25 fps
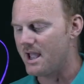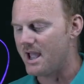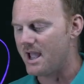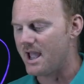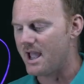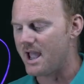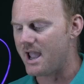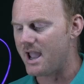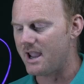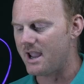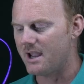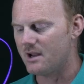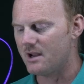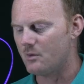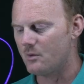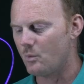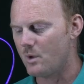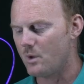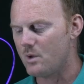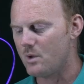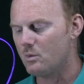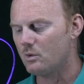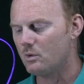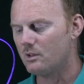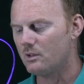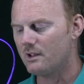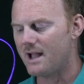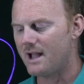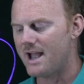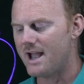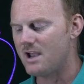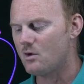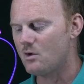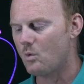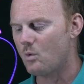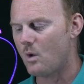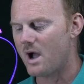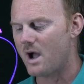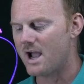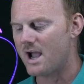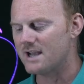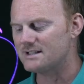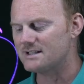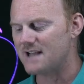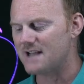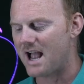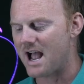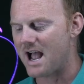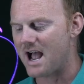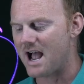And we will
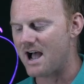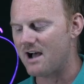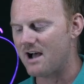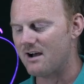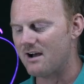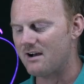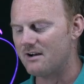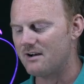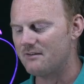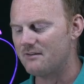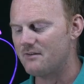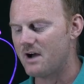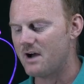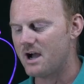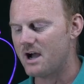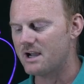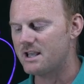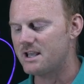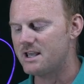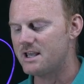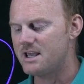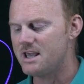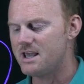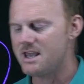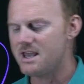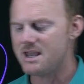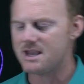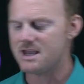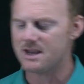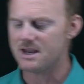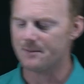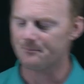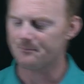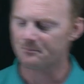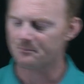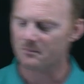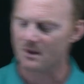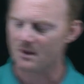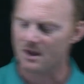likewise have a key.